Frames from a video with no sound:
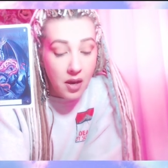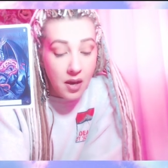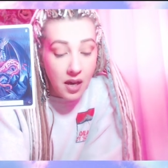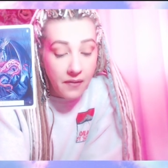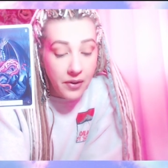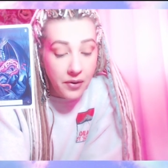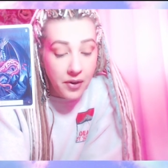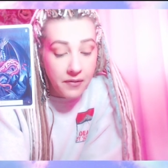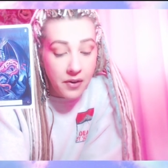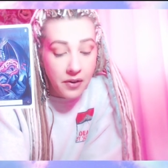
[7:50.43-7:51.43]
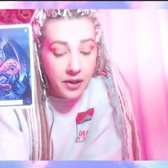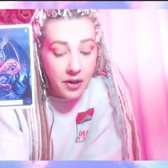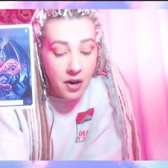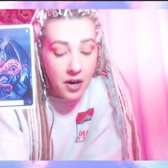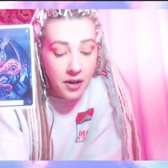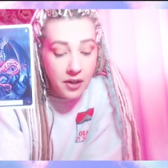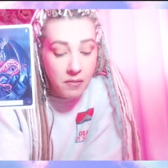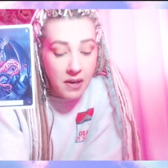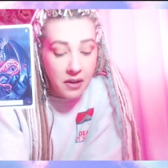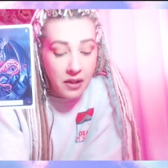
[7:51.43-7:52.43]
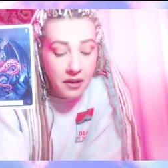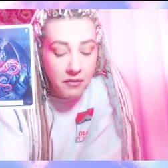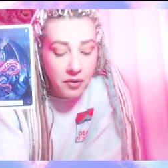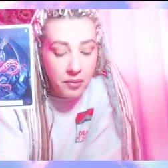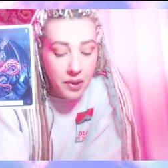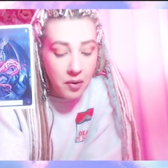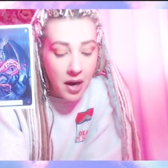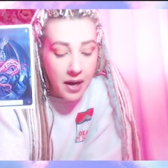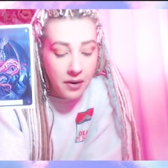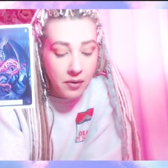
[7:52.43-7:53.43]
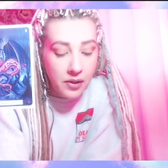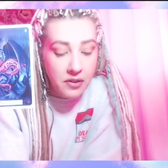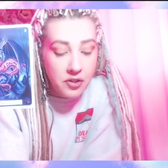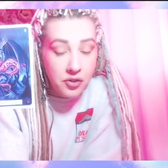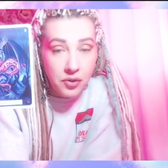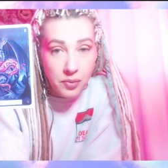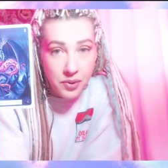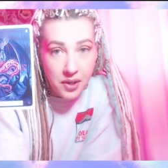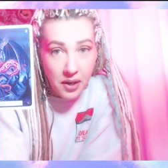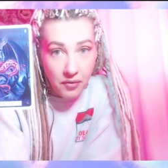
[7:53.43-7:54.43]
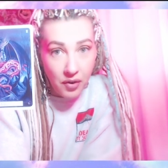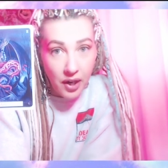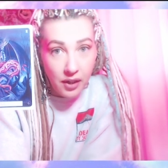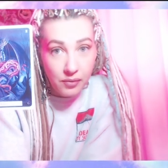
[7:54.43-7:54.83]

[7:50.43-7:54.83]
If you do not follow your heart, you may live with regret. Only the truth will set you free.